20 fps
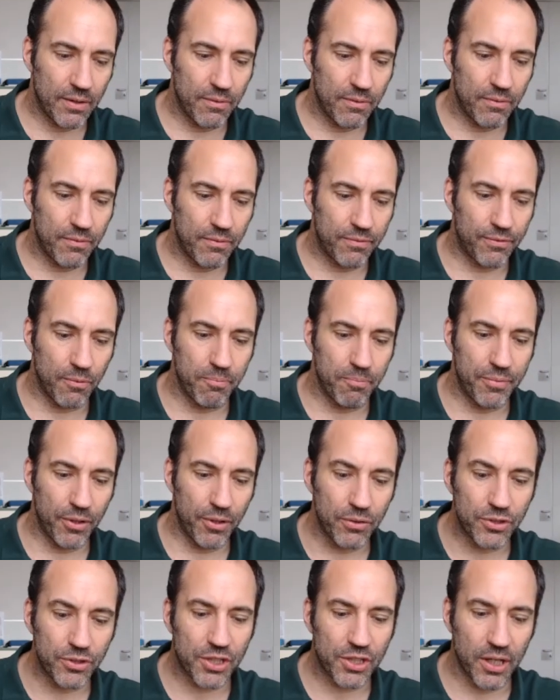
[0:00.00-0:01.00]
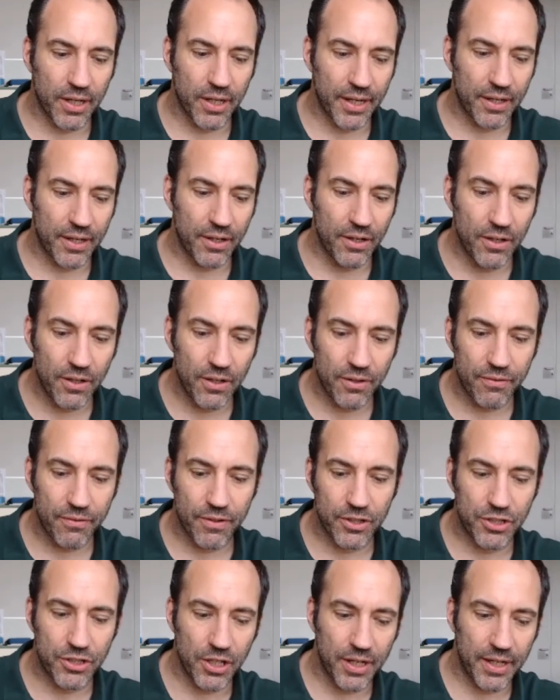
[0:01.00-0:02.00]
From Beyond Sky and Earth, The
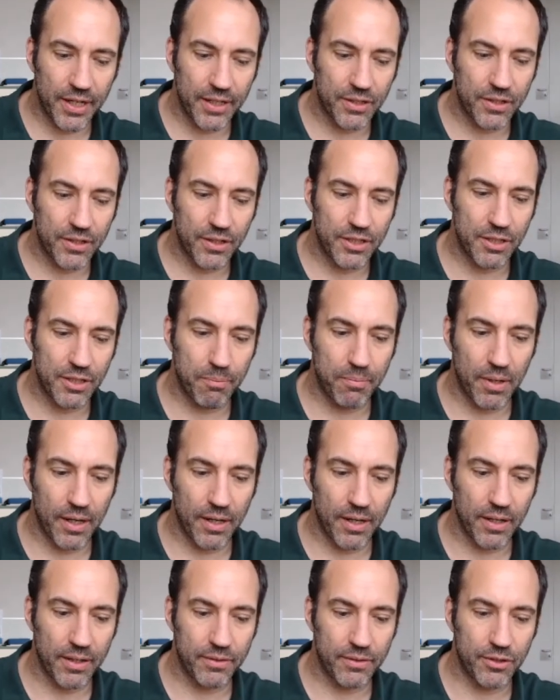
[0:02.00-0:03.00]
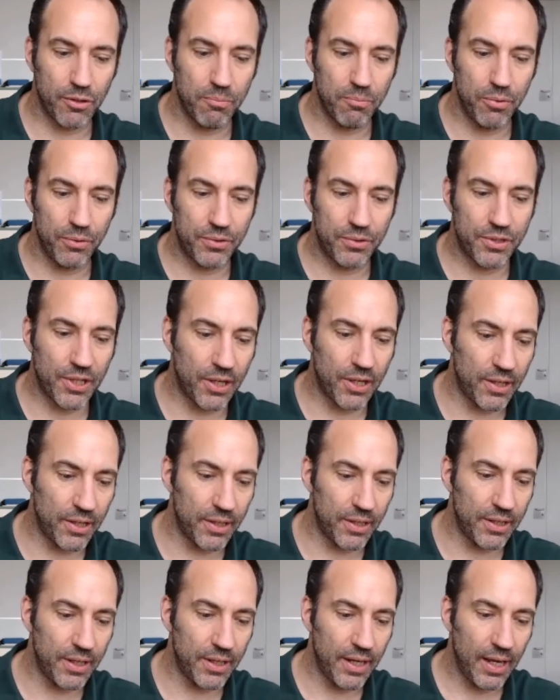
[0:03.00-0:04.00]
Journey to
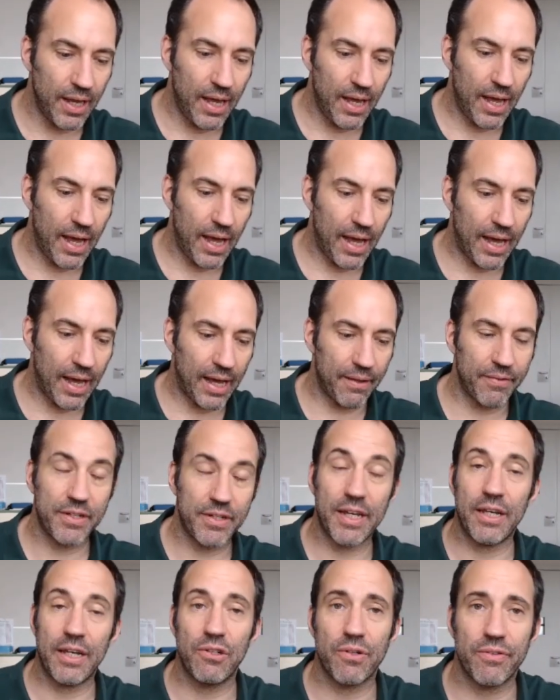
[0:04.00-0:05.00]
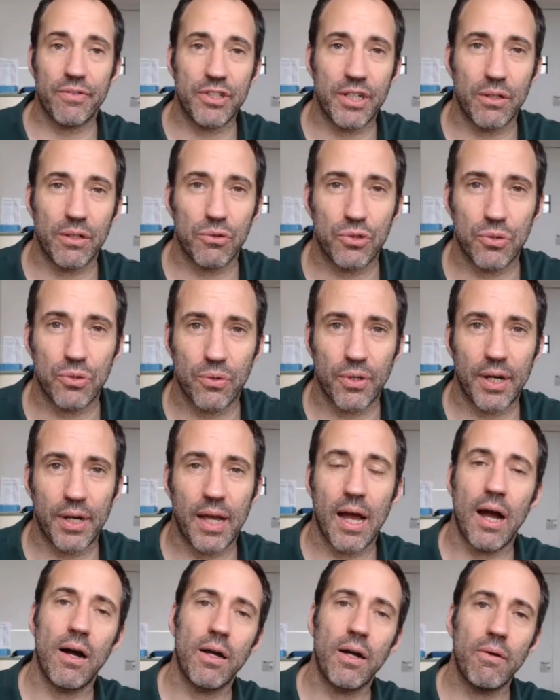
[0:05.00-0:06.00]
Bhutan, and The Danger of a Single Story.
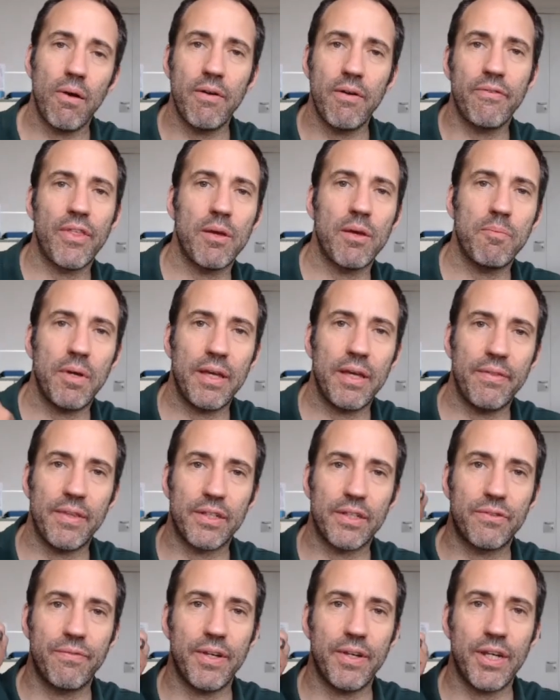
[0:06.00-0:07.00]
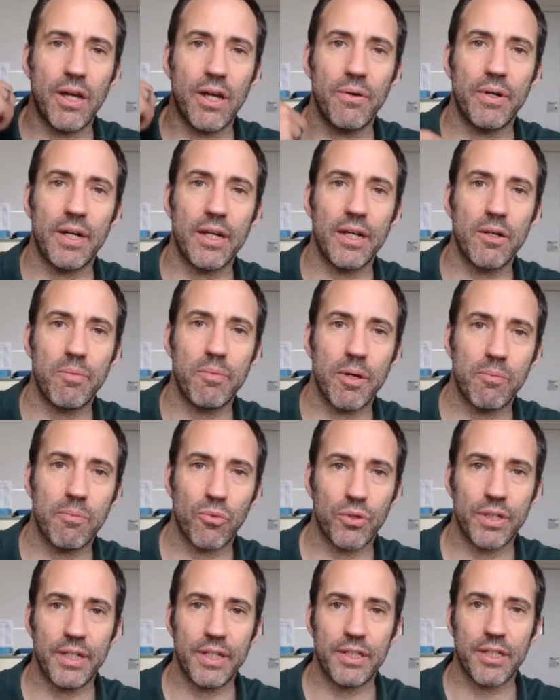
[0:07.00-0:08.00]
I'll go over them in this video in a little bit more
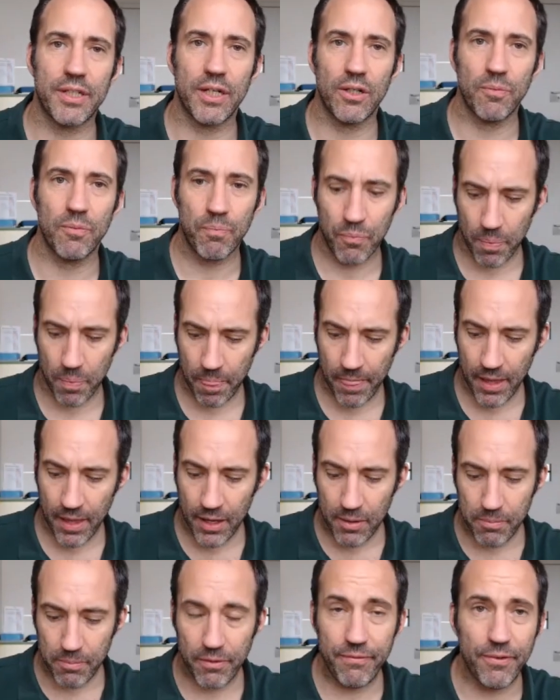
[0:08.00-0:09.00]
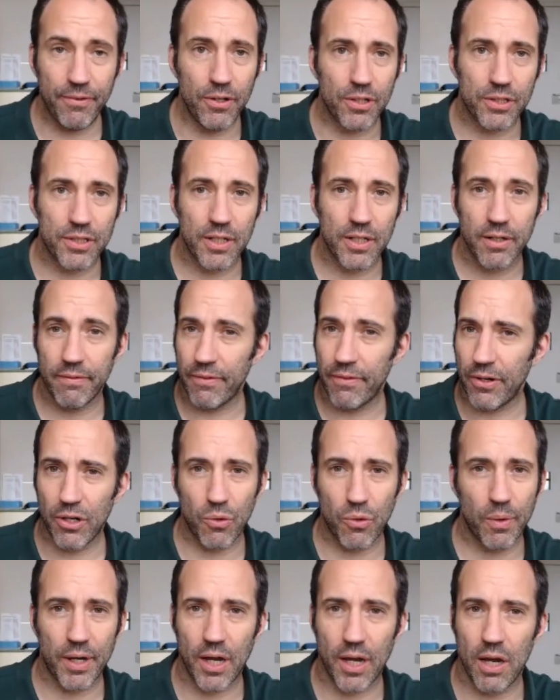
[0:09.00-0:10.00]
detail, but first, a very
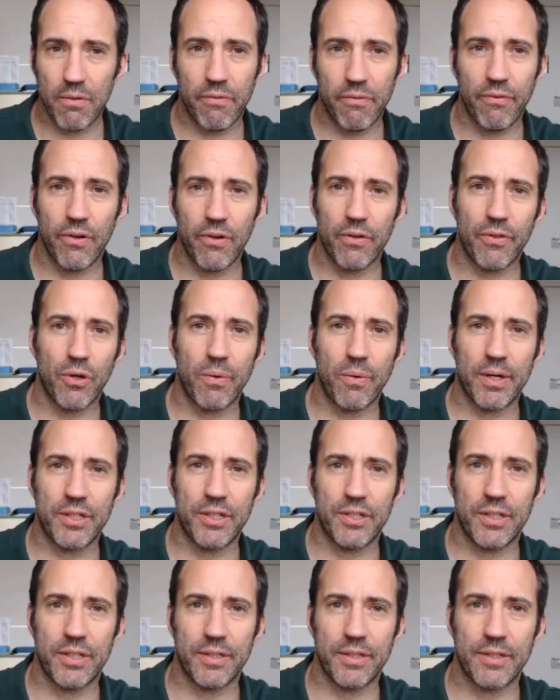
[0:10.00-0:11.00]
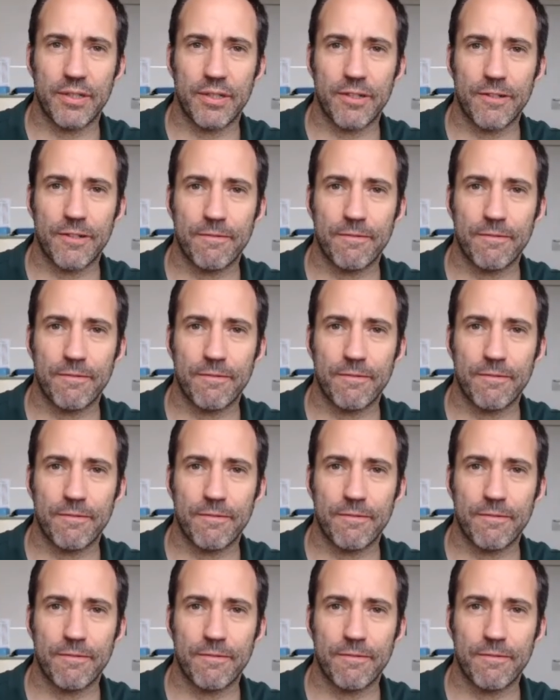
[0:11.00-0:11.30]
quick overview of the questions.